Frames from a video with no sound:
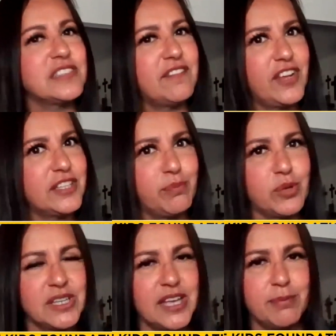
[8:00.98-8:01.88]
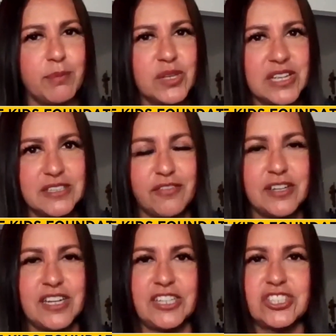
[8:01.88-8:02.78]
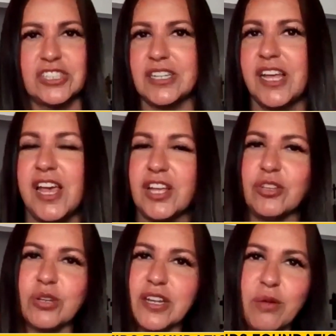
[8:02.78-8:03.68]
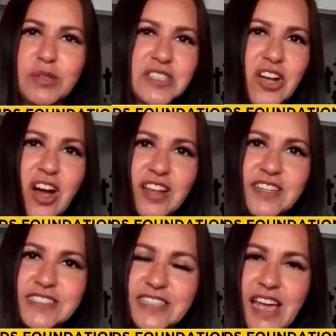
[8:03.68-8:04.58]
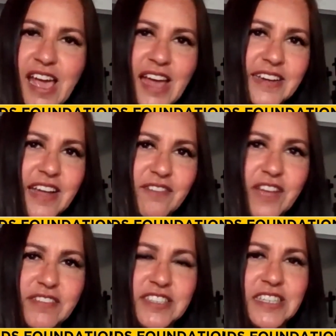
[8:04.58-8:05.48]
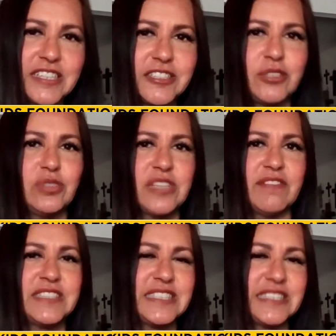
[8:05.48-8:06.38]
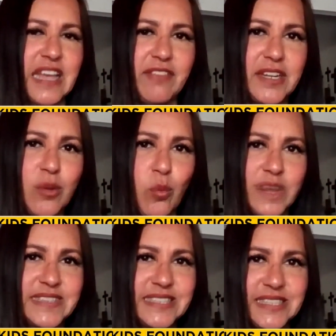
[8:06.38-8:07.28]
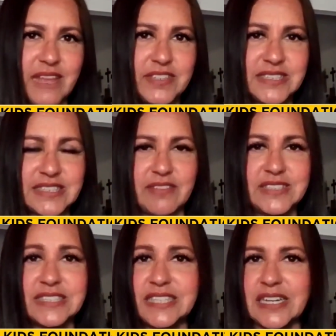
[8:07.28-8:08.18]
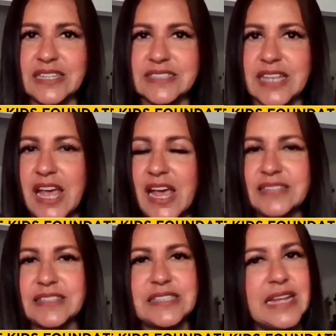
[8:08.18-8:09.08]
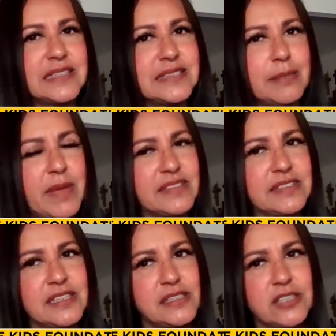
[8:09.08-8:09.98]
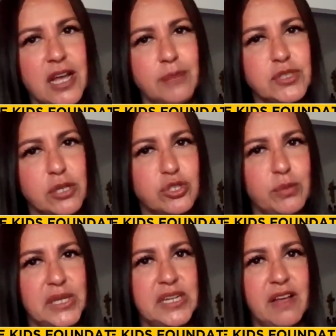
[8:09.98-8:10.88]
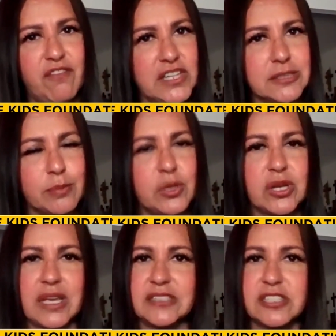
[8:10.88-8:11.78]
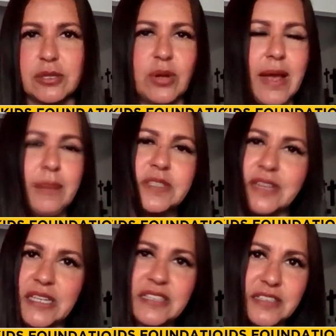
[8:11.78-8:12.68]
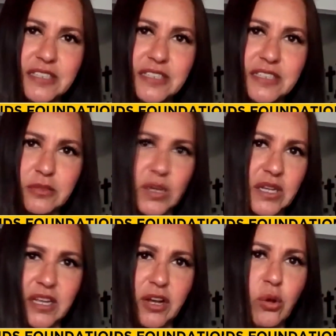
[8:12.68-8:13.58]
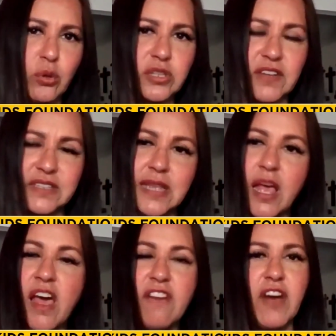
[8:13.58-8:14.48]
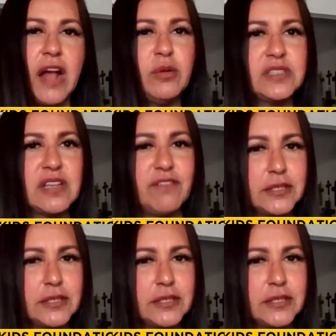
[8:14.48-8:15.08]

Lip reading: us on Facebook, Capable Kids Foundation. You can always call us at 956-277-1776. Send us a message on social media, Facebook, Instagram. It's the easiest way to get a hold of us. Follow us on